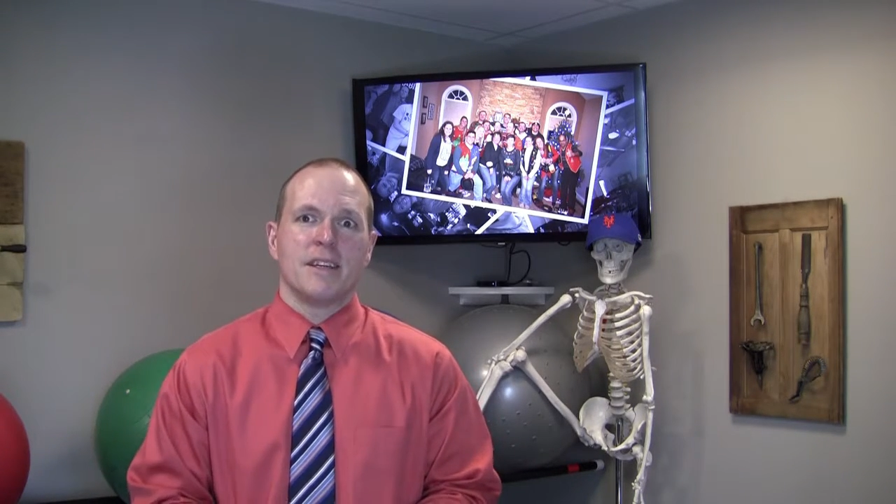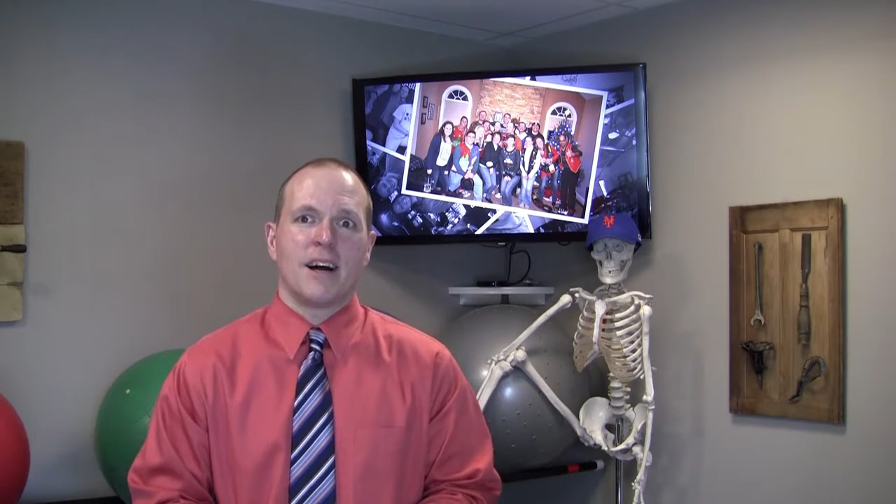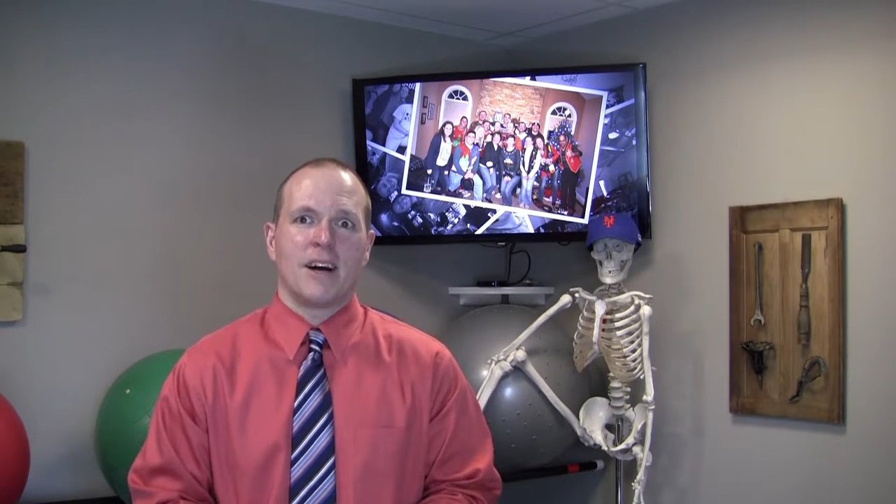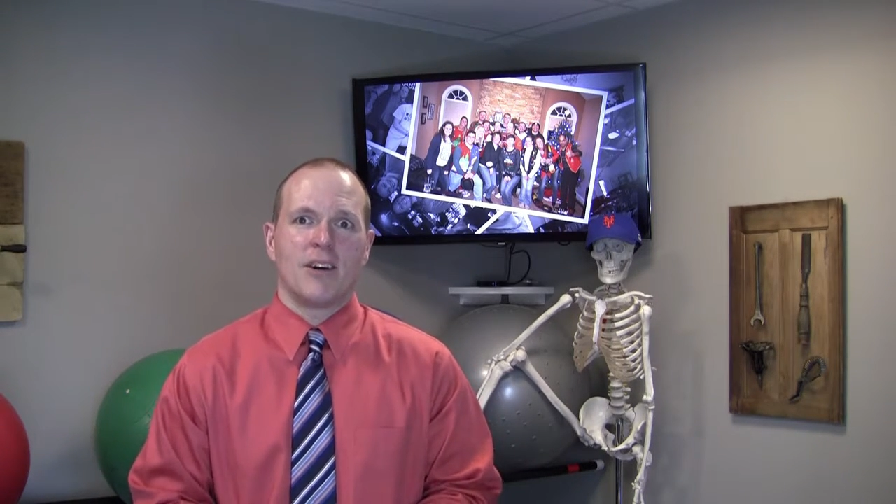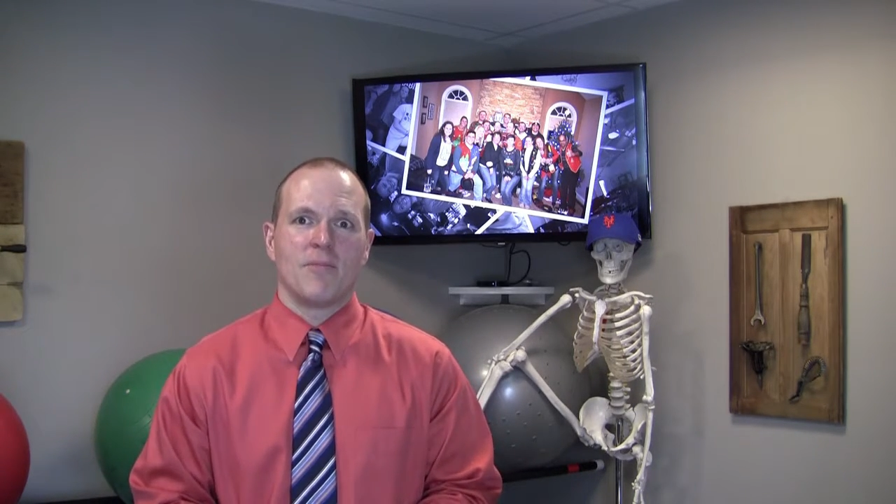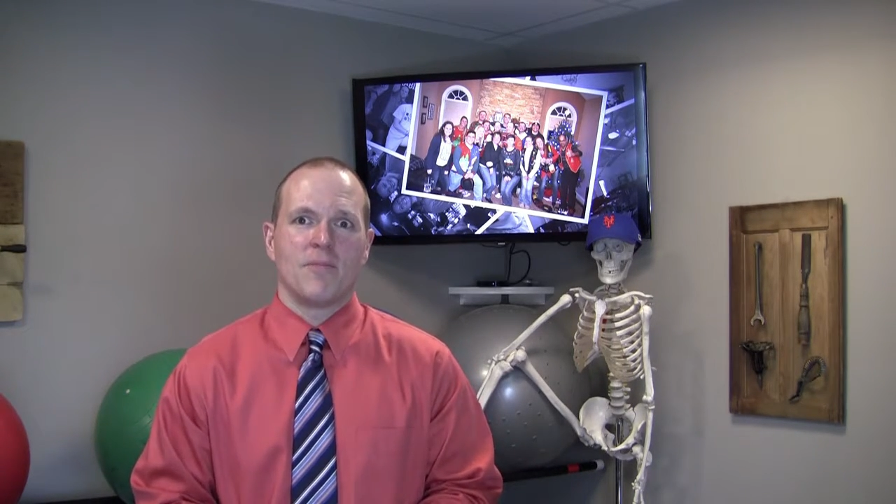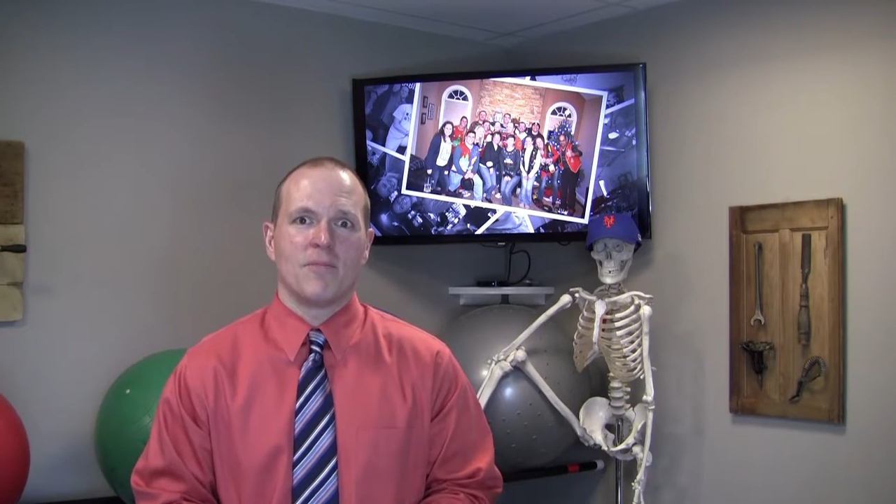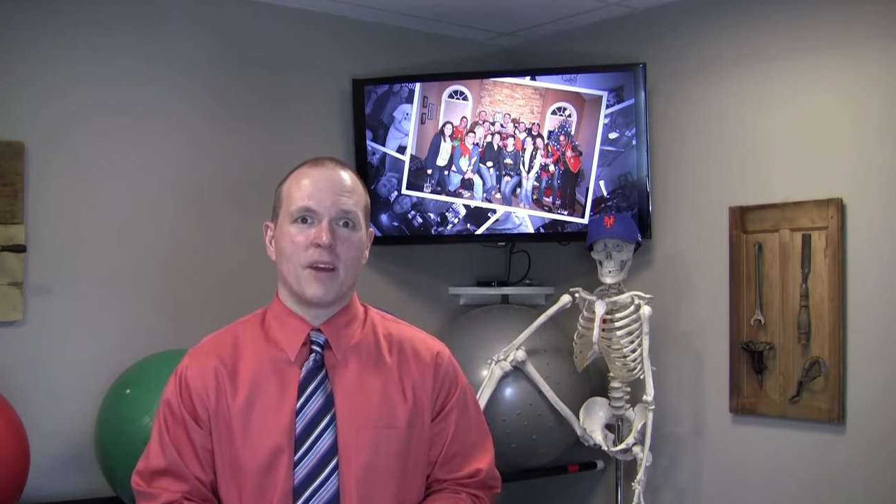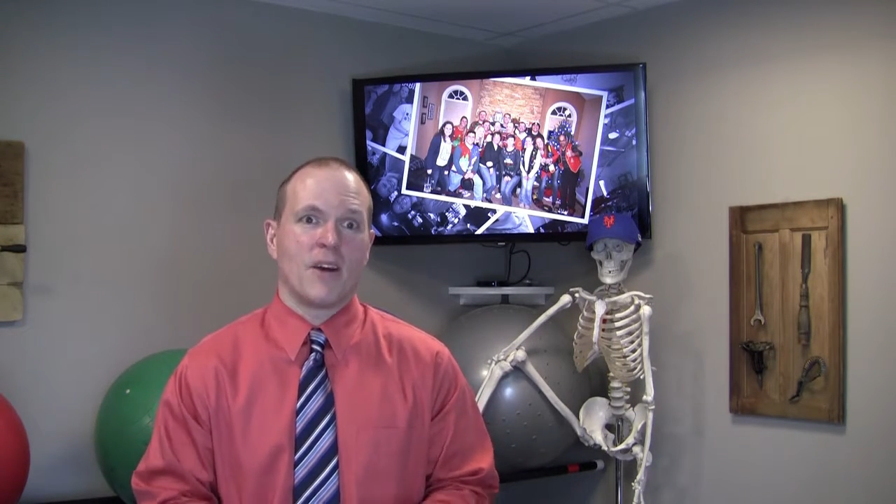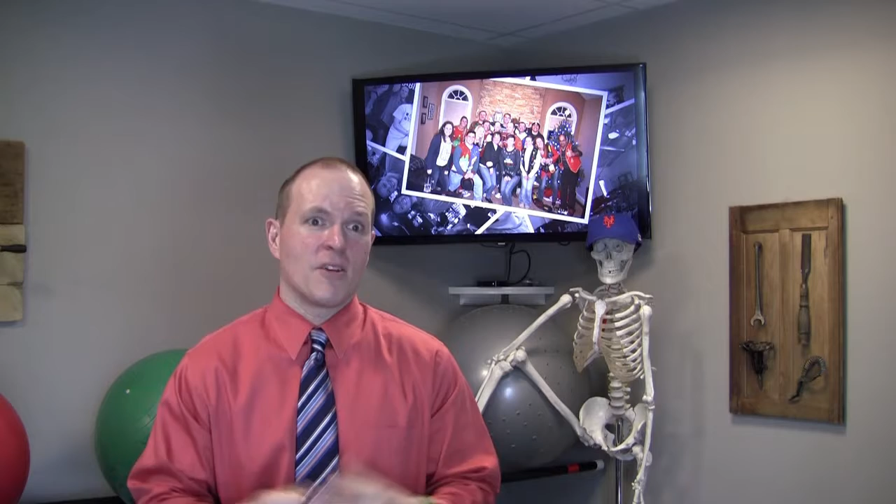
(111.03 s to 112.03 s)

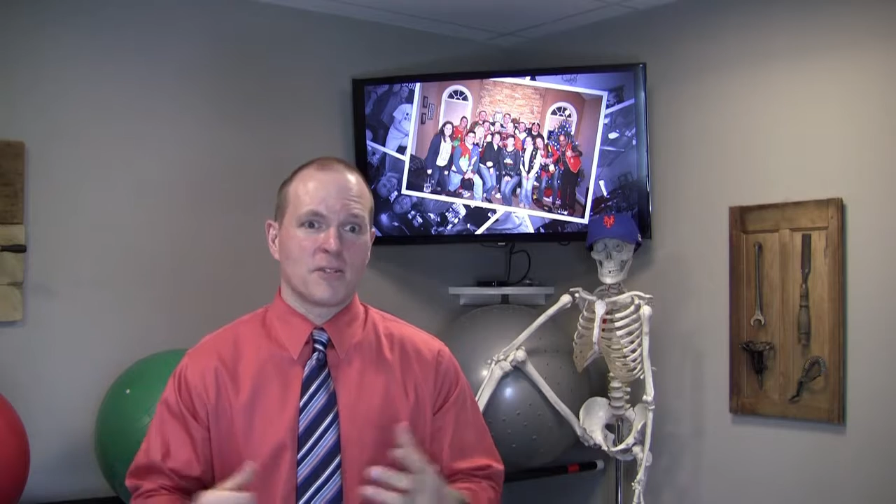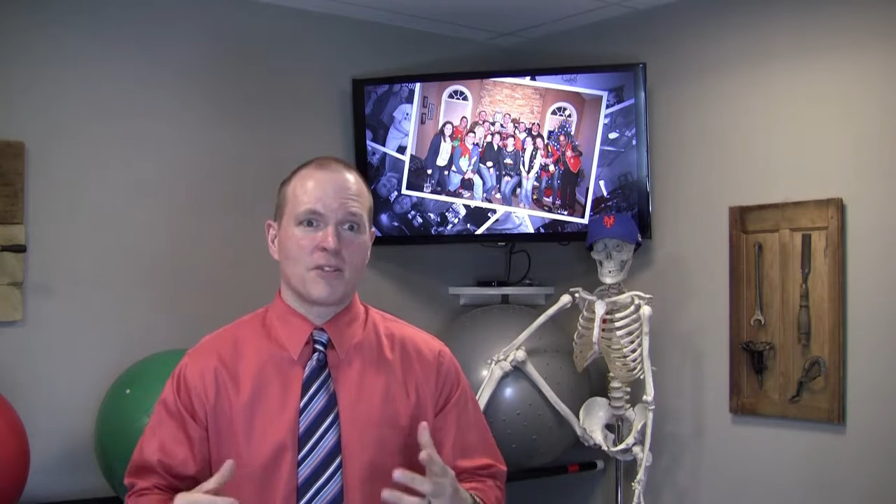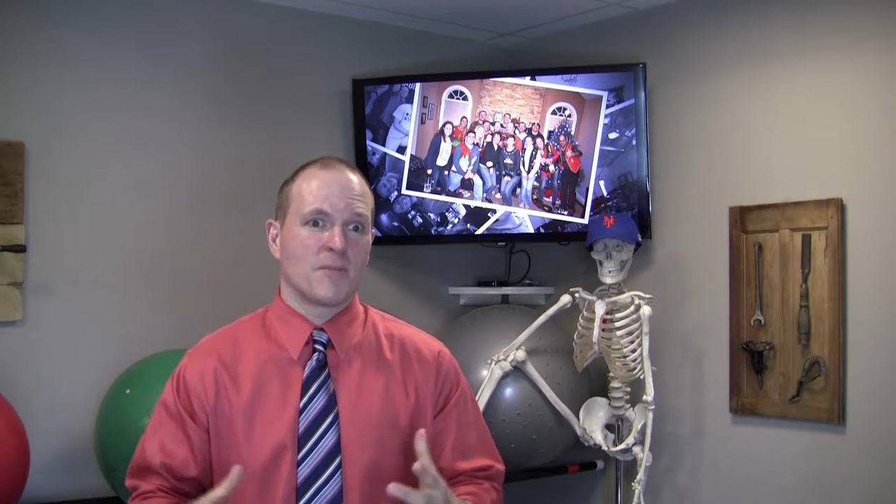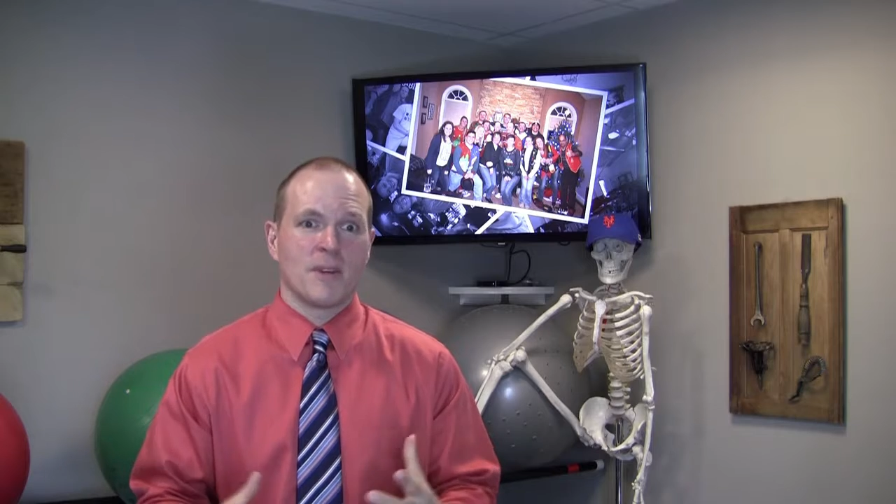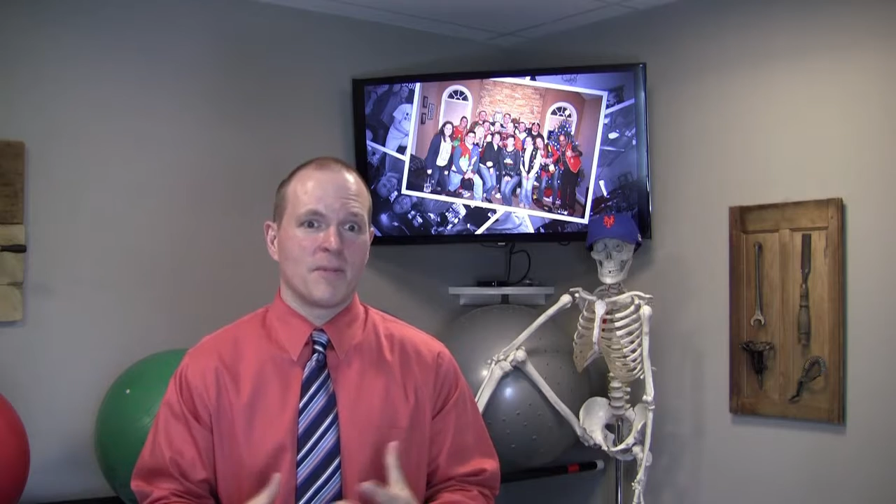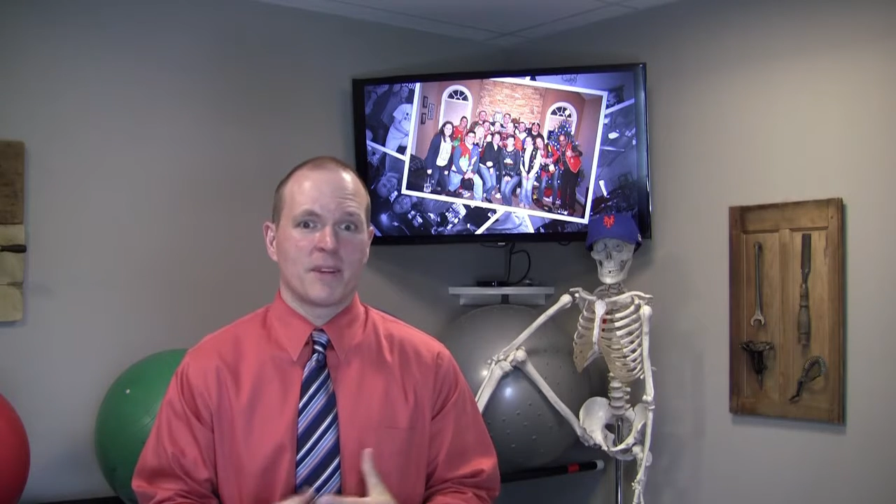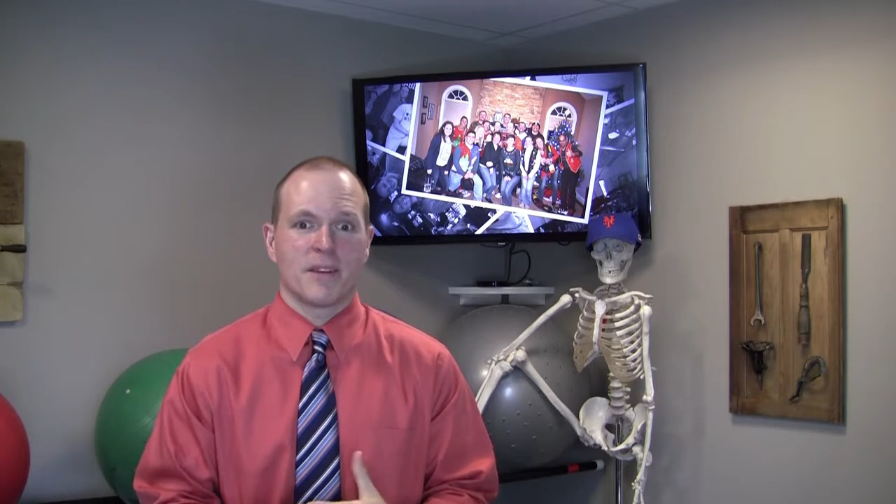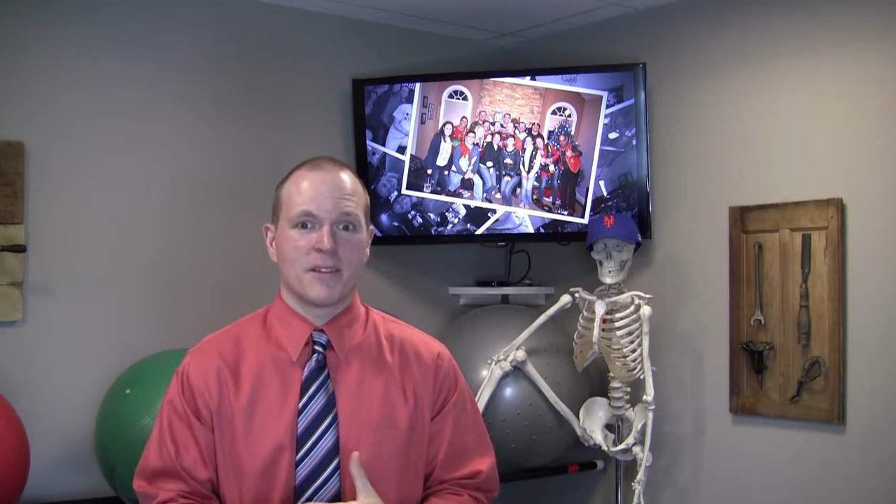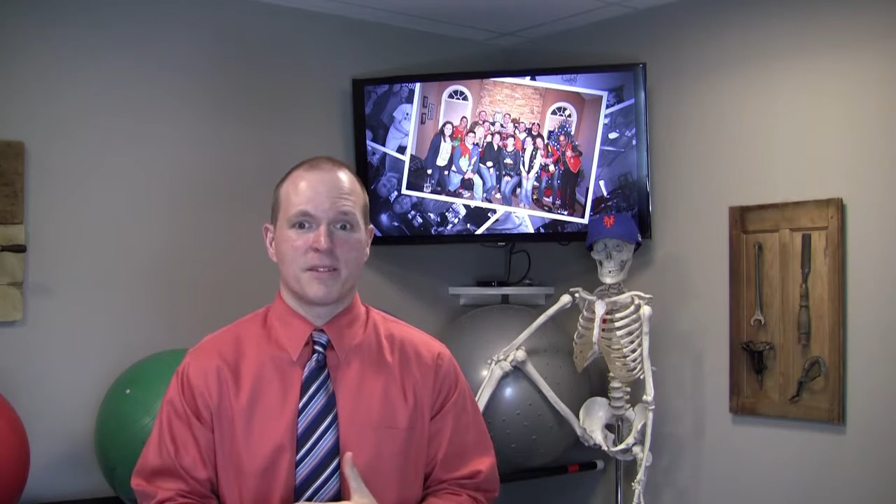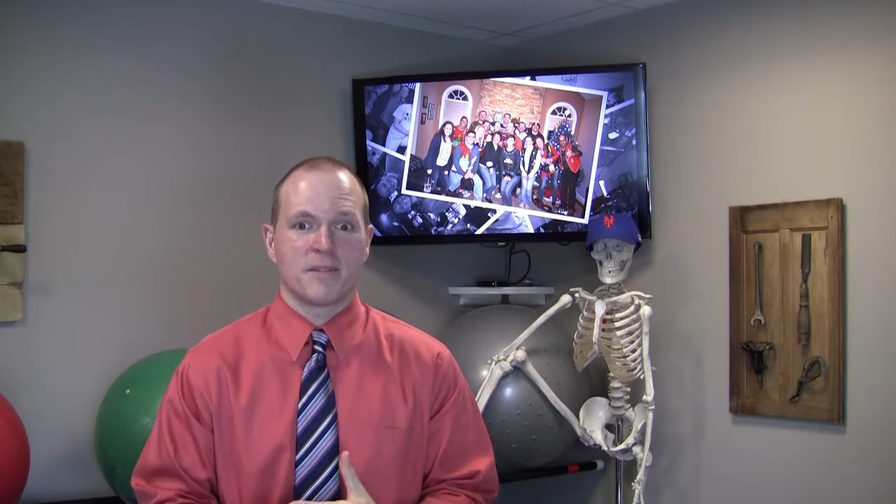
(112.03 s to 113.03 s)
It also could be
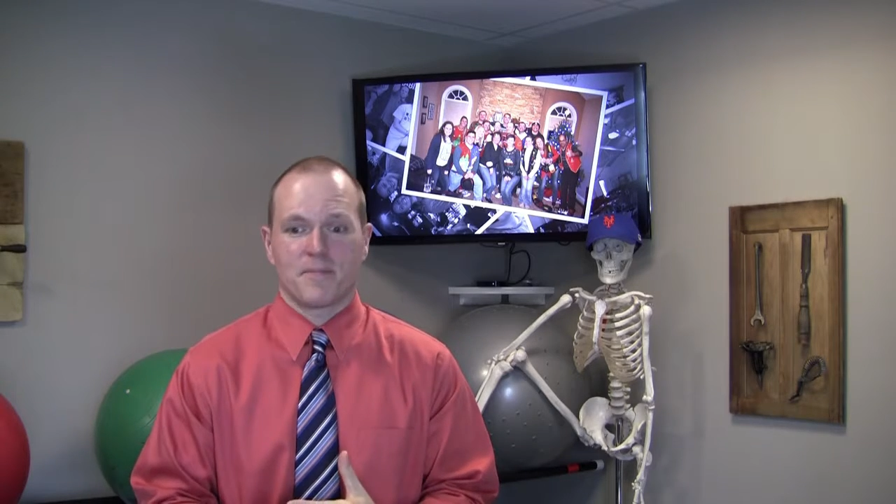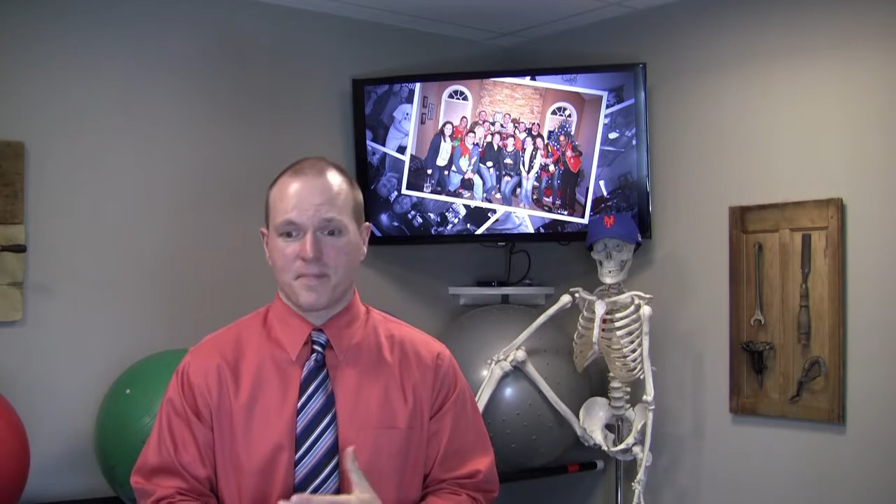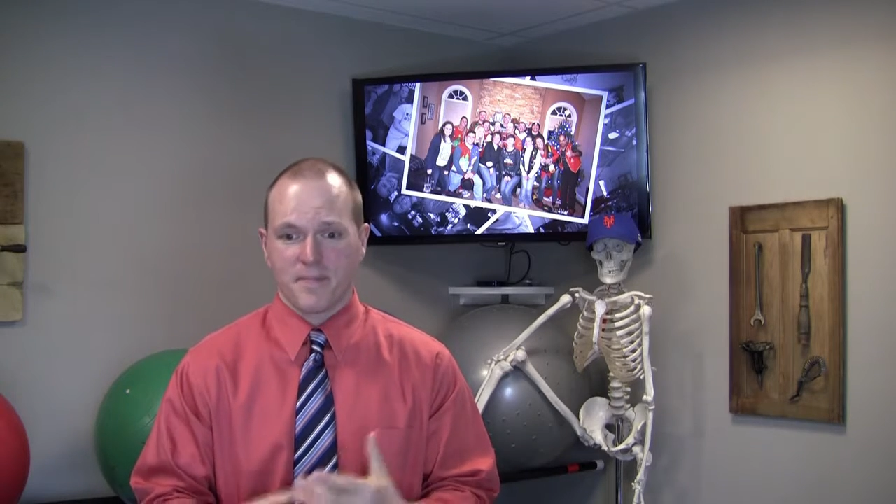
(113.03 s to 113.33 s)
because